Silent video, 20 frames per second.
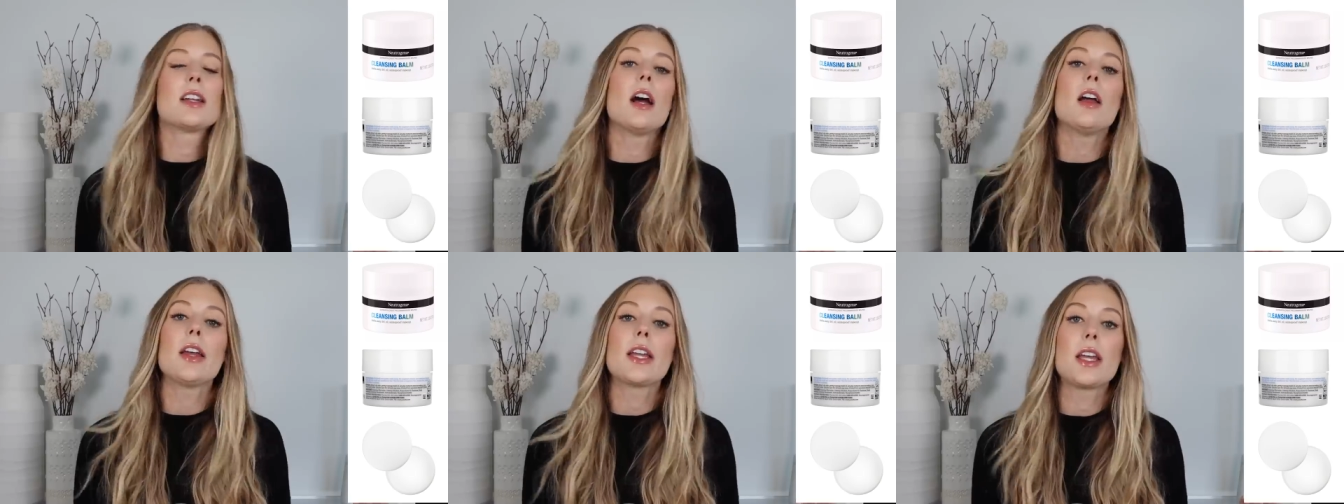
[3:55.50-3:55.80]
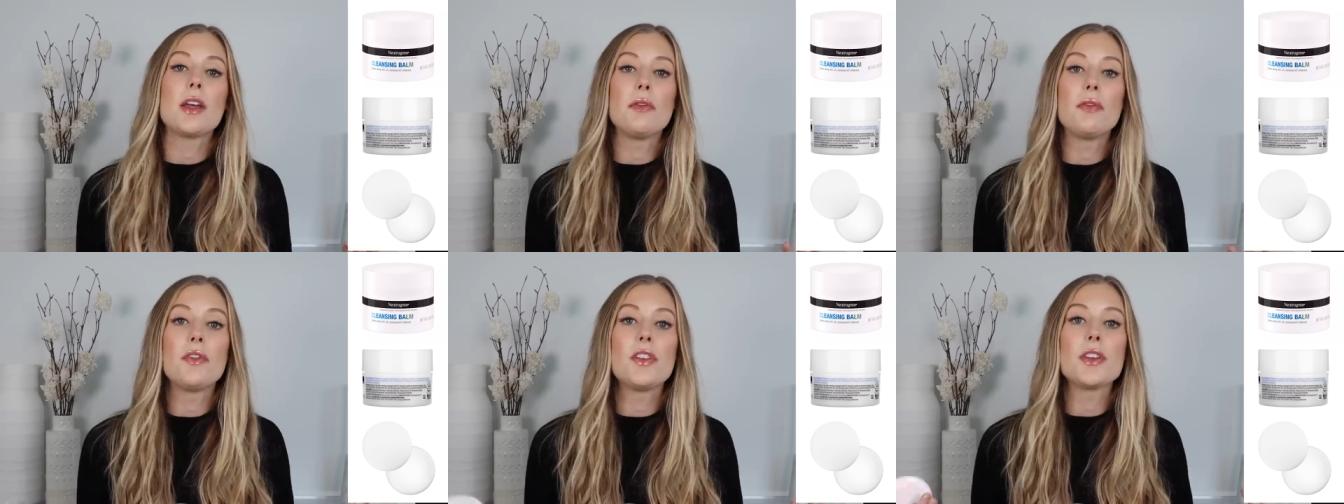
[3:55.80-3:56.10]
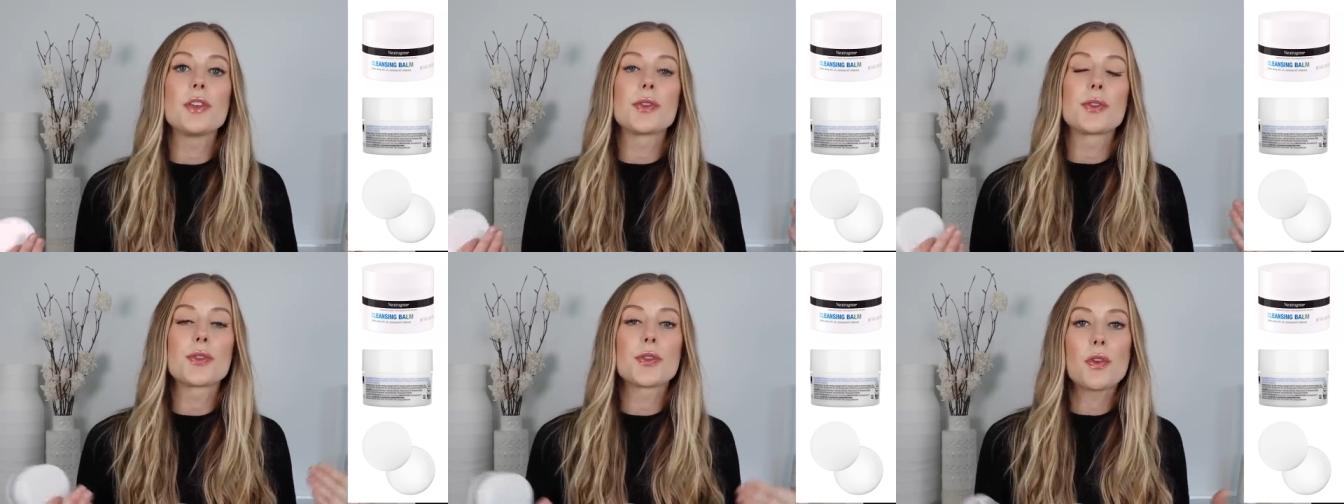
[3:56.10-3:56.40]
not like it
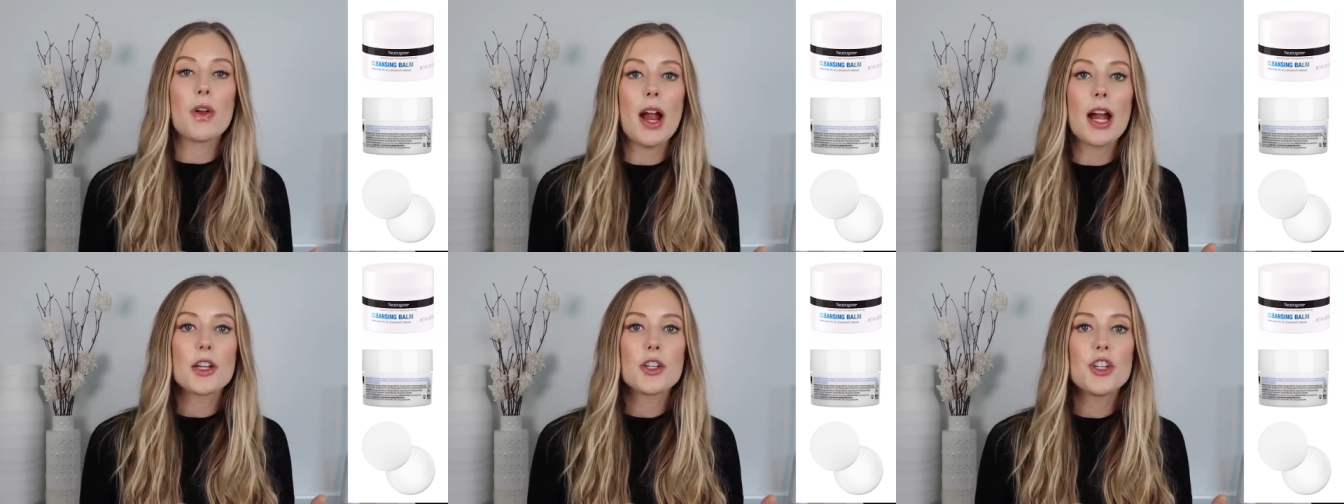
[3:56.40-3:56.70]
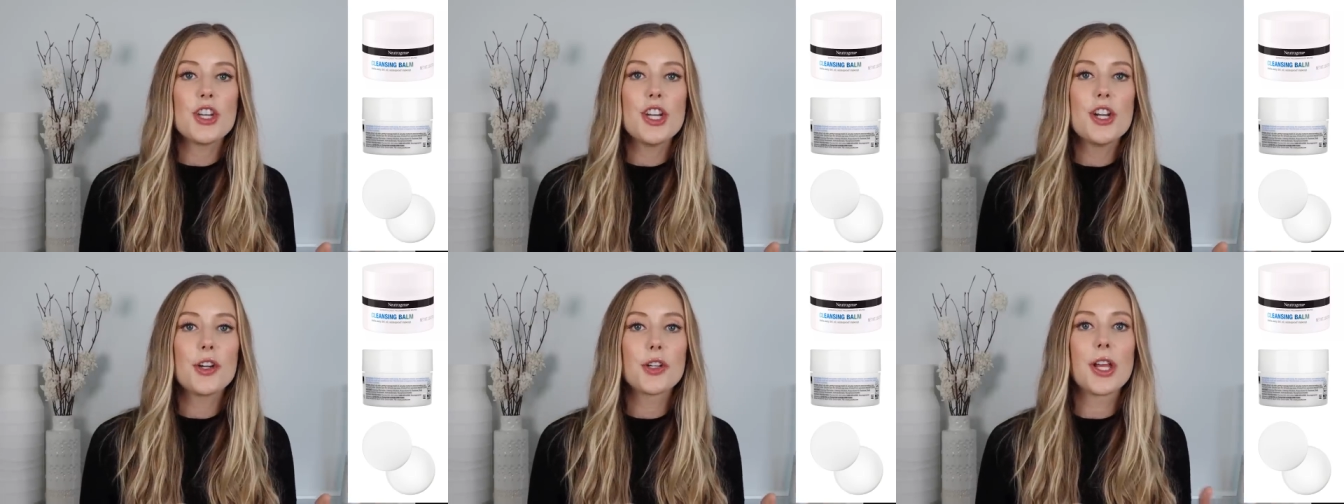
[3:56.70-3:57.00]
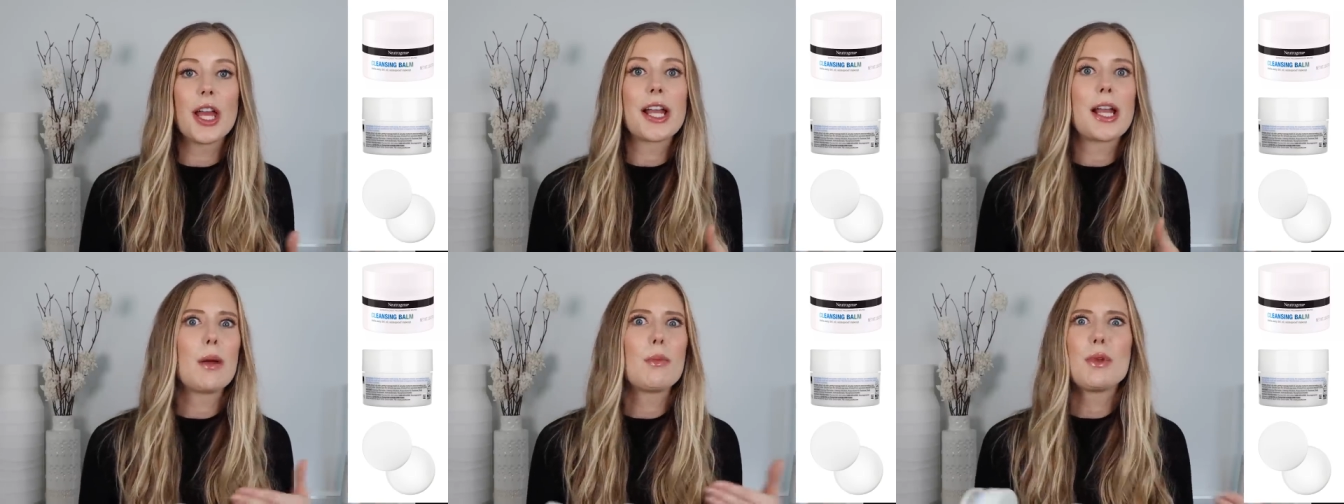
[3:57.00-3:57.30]
feels scratchy or
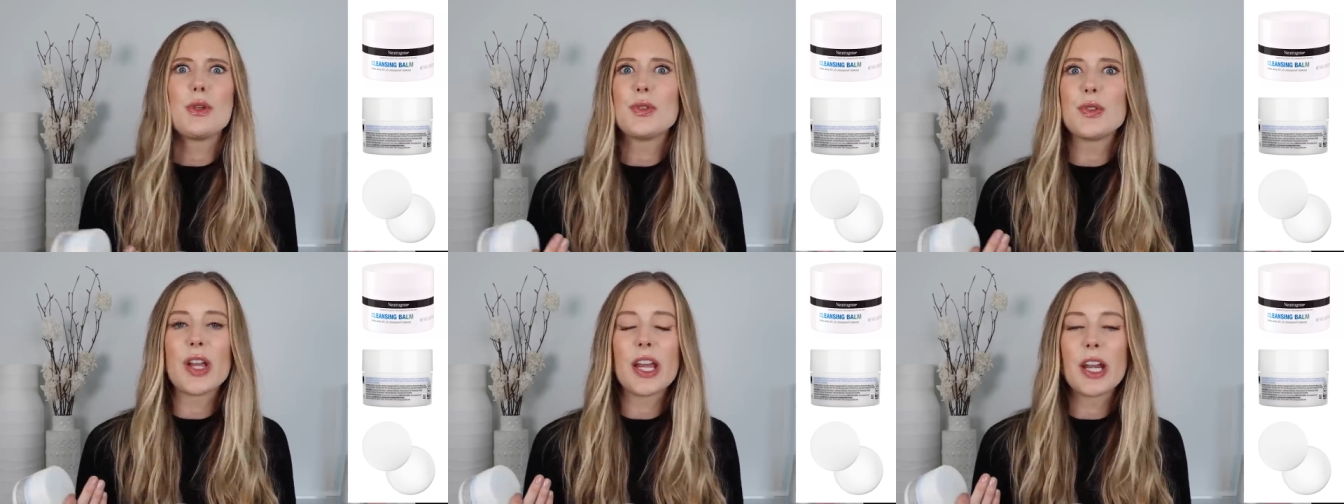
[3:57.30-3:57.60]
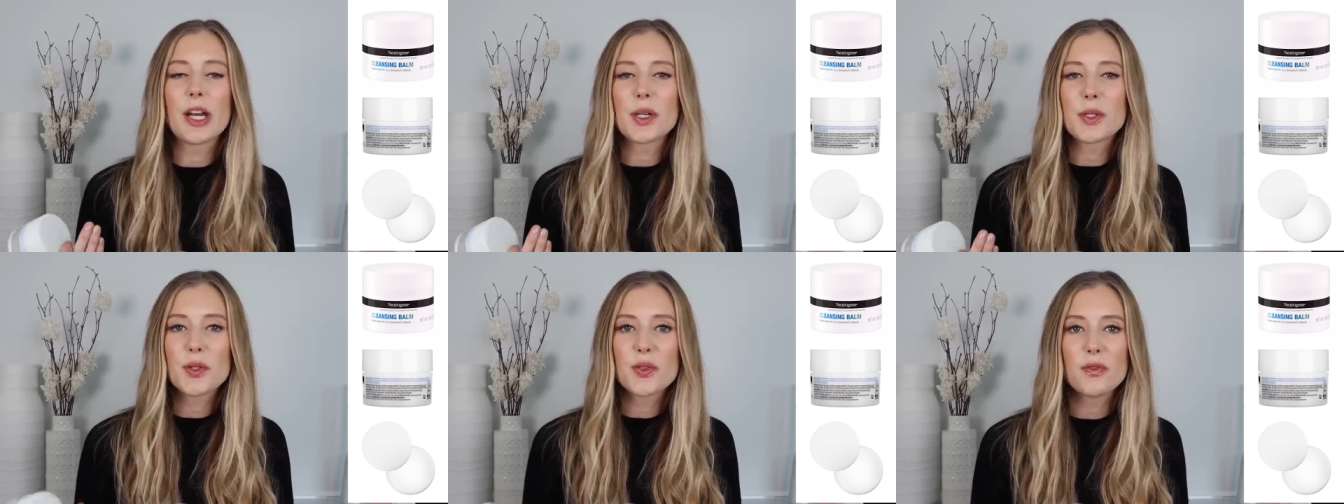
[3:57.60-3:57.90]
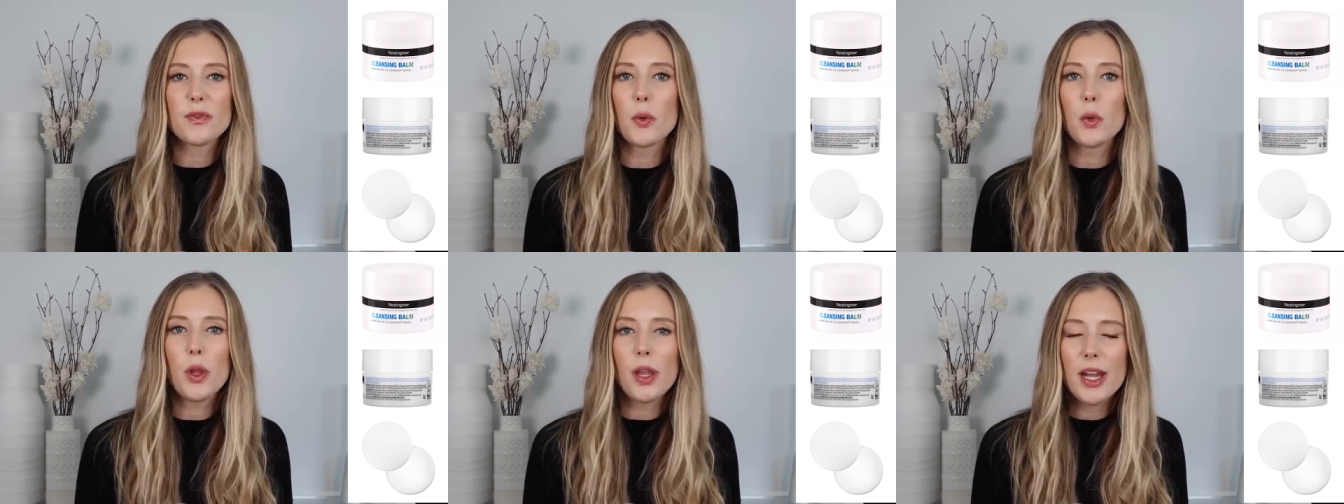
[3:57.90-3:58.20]
like I'm using an
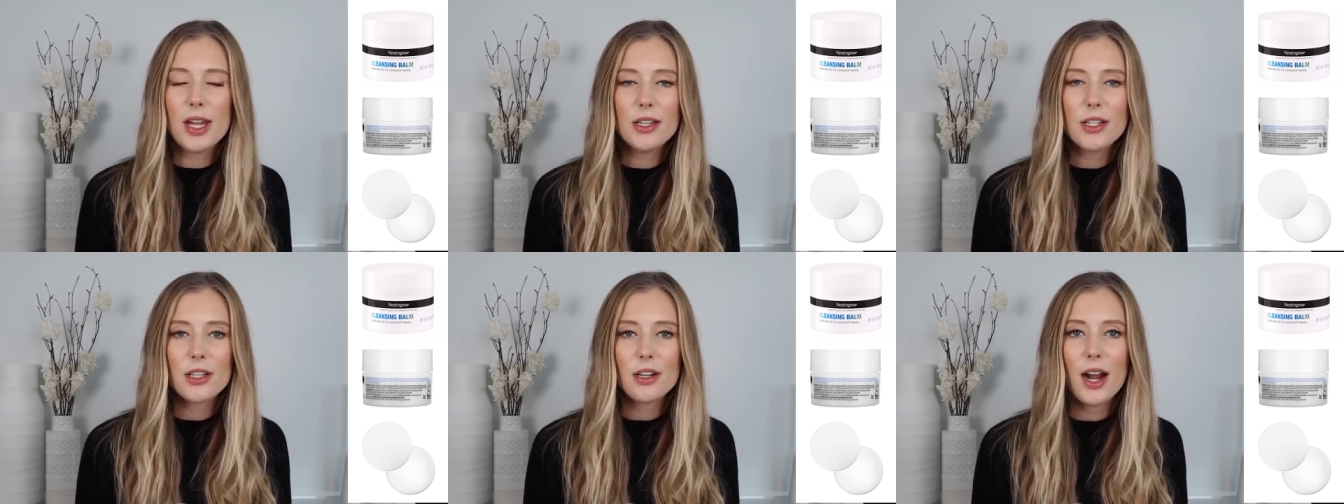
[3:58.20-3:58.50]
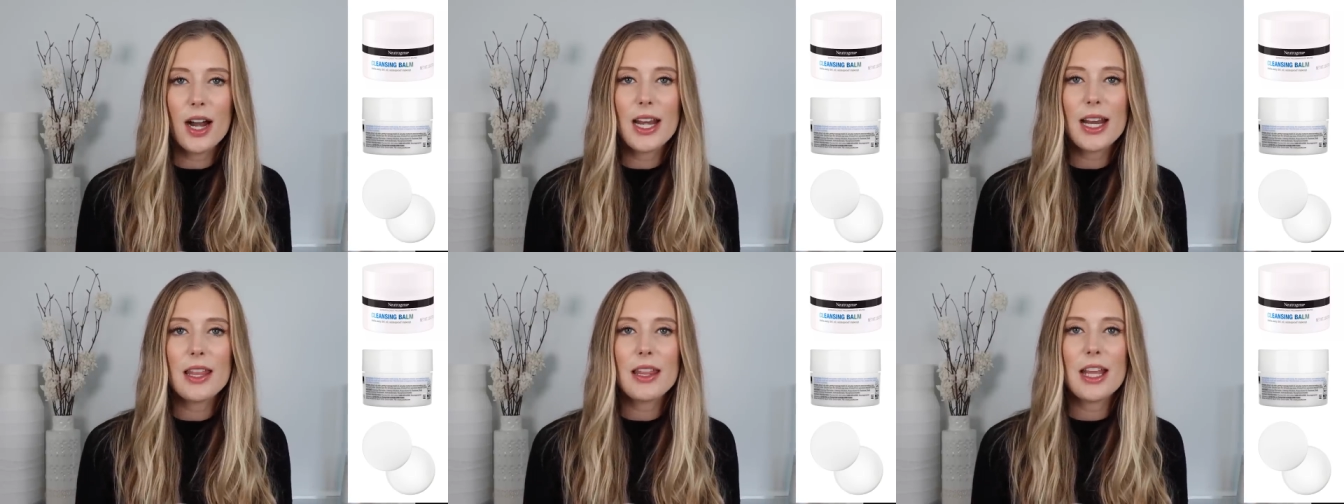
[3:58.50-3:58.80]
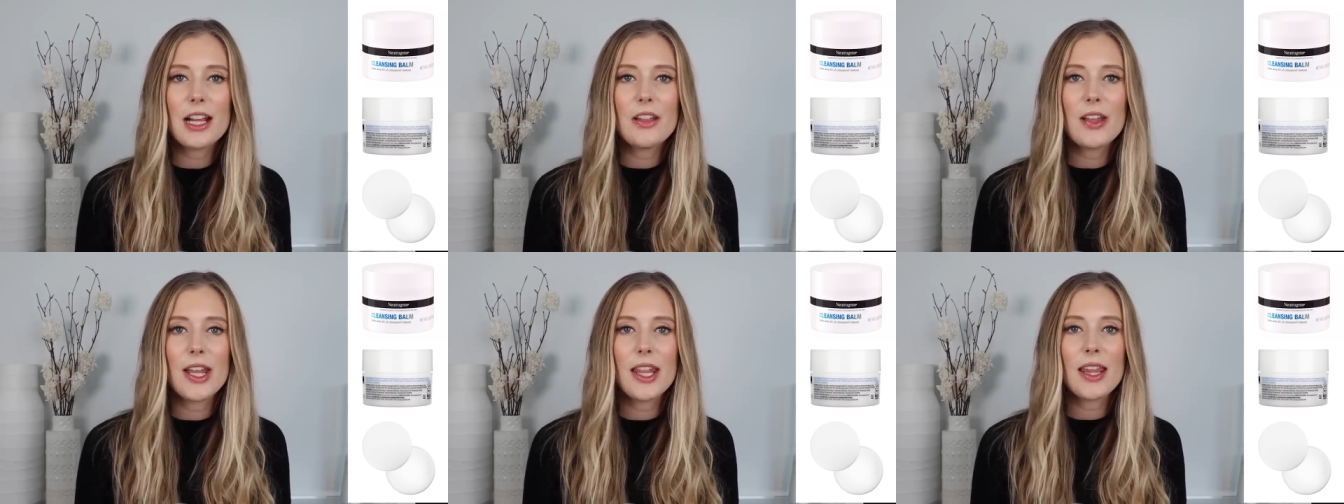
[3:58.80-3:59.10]
exfoliant or
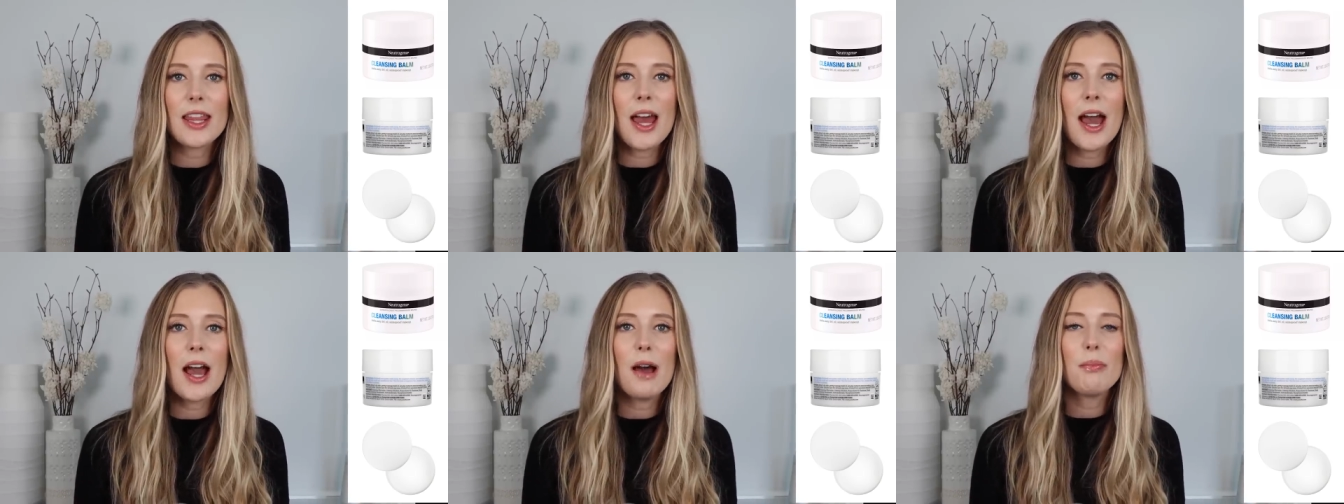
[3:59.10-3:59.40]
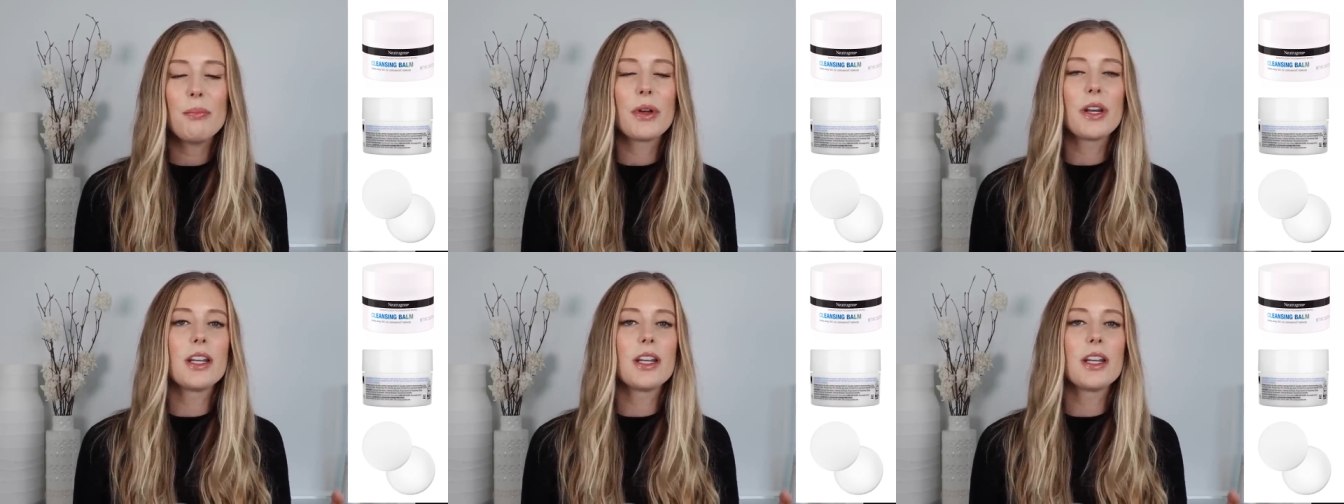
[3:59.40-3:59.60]
anything like that,